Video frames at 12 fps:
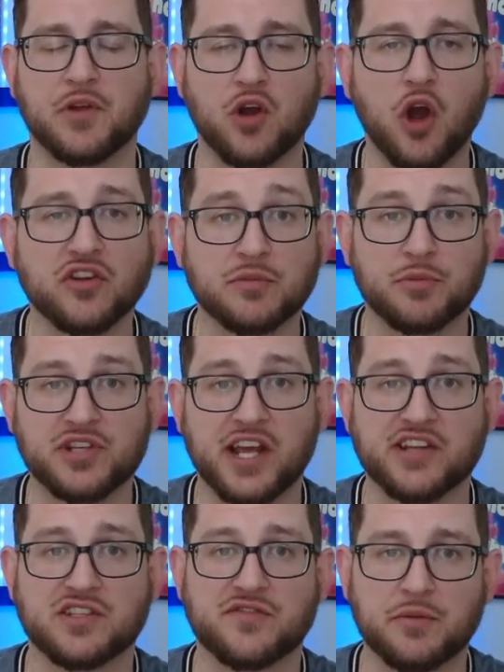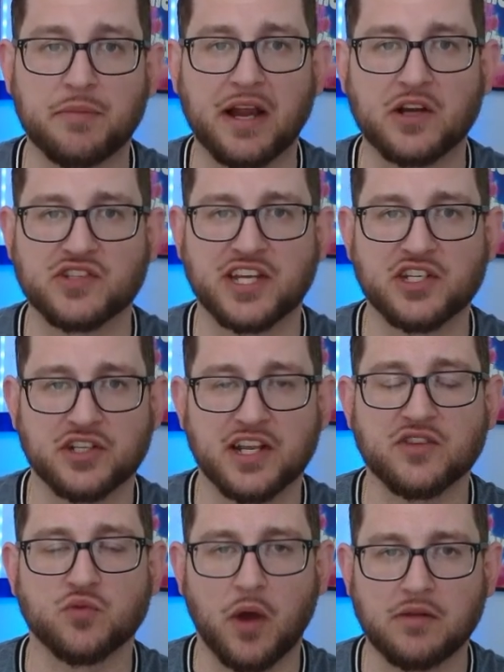There are some protections for the buyer's agent
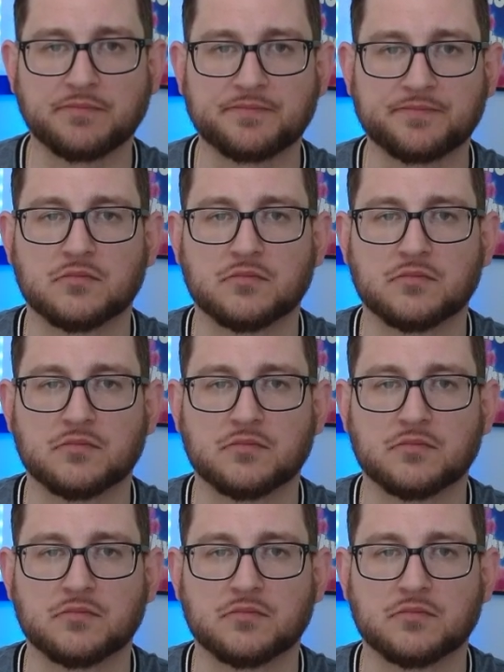as well.